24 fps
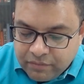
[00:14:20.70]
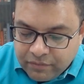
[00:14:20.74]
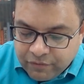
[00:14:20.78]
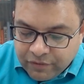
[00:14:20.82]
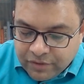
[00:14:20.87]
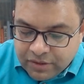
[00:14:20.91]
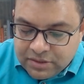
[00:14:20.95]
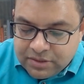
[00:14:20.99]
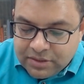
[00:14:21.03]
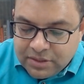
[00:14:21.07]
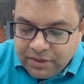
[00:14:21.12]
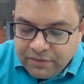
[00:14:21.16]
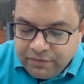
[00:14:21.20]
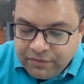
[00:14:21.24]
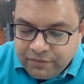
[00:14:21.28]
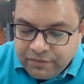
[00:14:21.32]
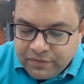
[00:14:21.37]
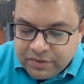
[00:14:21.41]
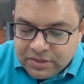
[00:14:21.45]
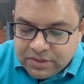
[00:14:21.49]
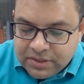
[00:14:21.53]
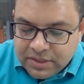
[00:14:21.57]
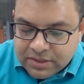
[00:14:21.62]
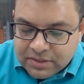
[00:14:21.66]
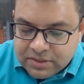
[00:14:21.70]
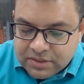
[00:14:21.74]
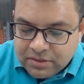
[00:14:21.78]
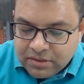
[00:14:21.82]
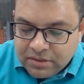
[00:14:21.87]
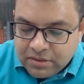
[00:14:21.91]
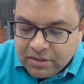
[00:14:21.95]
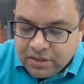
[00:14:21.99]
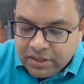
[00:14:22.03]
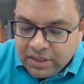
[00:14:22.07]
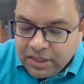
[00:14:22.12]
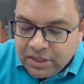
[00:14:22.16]
Verse 356
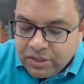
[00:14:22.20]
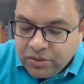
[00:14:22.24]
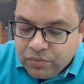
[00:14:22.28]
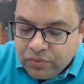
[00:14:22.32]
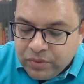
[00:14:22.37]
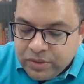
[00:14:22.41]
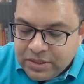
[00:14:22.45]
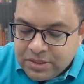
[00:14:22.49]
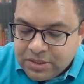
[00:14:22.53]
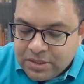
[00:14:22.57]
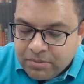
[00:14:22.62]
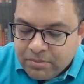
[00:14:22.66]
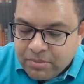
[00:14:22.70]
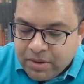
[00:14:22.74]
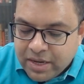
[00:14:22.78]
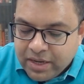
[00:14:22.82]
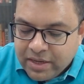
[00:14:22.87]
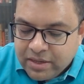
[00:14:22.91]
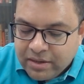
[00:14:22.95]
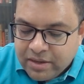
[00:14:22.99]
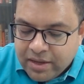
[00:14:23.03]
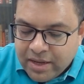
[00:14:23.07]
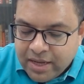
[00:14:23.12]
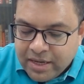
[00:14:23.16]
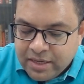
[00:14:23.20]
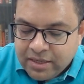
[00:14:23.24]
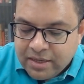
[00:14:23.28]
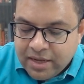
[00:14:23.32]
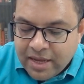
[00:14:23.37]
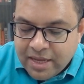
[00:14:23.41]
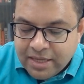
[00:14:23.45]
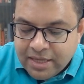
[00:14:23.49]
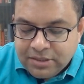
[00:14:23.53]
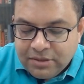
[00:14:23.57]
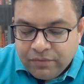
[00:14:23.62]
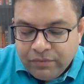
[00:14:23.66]
Greed ruins the mind, and
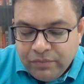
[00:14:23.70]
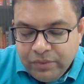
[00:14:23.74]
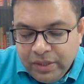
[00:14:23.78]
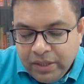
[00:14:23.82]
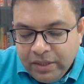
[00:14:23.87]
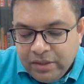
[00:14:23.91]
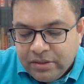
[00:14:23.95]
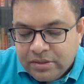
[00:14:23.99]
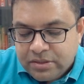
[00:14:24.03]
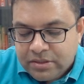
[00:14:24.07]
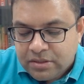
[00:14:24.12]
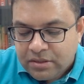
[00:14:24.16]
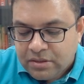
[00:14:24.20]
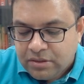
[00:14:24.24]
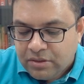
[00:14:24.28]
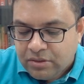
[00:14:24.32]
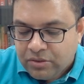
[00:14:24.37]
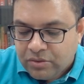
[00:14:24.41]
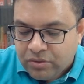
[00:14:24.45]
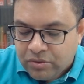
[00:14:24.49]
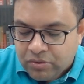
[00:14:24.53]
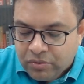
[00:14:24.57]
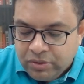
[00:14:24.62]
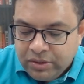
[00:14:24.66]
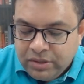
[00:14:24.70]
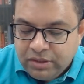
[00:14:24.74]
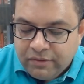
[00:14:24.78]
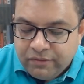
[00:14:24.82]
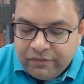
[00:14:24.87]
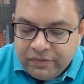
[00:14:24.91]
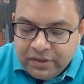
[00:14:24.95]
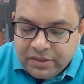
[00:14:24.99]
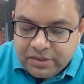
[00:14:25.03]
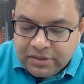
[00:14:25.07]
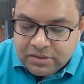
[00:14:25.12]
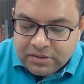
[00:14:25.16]
as the weeds ruin the
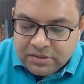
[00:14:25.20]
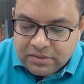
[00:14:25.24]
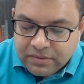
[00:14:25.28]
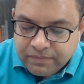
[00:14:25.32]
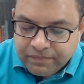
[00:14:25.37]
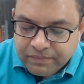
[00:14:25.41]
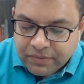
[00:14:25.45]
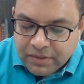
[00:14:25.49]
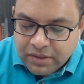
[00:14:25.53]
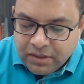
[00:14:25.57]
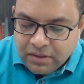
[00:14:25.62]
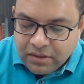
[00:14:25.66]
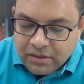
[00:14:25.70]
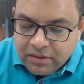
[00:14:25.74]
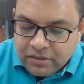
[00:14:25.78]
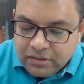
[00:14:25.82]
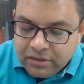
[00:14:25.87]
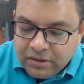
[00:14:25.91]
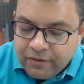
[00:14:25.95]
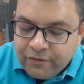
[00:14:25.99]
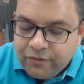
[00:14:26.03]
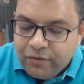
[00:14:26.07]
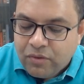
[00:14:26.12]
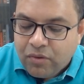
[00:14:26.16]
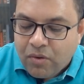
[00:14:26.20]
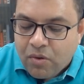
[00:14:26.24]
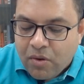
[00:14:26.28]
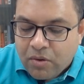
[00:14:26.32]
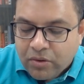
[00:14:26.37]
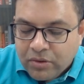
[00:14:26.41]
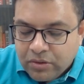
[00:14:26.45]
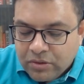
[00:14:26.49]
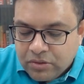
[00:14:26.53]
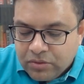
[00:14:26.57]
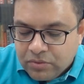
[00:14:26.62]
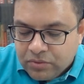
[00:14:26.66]
fields. Therefore,
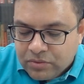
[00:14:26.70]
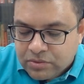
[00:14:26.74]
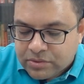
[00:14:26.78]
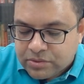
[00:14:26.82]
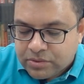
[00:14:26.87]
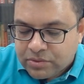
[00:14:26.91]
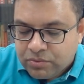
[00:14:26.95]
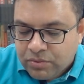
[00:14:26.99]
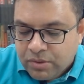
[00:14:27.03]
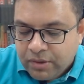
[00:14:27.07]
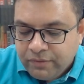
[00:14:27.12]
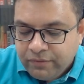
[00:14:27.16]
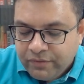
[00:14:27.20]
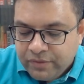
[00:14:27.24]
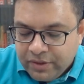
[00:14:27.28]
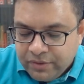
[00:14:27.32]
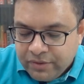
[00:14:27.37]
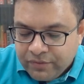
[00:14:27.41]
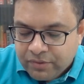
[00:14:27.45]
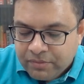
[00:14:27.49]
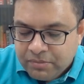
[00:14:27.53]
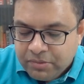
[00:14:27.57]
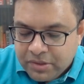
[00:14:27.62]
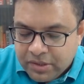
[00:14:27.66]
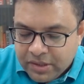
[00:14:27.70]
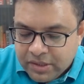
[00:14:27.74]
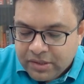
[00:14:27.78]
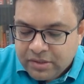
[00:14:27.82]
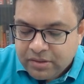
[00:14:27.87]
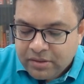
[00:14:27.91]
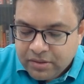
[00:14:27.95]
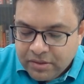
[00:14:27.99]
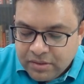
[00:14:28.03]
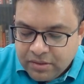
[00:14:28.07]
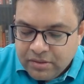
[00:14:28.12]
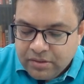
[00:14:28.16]
honor those who are free from greed.
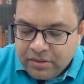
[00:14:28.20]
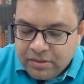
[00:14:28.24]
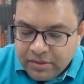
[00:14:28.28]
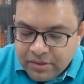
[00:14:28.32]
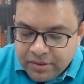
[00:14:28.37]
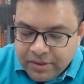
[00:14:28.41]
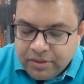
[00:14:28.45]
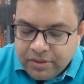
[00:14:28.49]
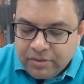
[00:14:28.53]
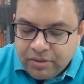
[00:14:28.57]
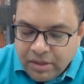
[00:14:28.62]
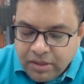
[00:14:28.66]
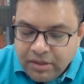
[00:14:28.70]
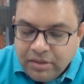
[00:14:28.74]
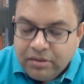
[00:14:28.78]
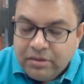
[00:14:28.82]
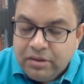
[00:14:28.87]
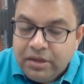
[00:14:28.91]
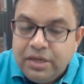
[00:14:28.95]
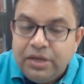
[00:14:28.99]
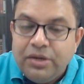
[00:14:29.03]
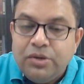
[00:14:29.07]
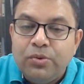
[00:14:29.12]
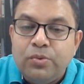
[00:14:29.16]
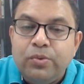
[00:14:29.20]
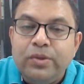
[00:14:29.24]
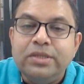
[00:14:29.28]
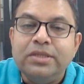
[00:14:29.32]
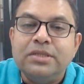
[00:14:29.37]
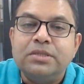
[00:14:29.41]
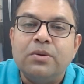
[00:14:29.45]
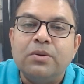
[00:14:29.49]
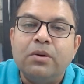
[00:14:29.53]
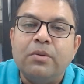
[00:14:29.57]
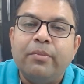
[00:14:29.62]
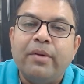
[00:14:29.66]
Right? Greed
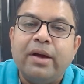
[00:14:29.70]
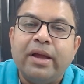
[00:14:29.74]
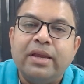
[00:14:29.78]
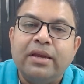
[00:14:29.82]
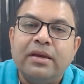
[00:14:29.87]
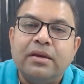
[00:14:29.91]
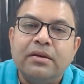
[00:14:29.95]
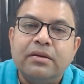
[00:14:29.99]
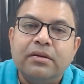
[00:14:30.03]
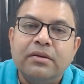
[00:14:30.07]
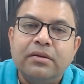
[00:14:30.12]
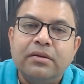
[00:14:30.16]
ruins our mind.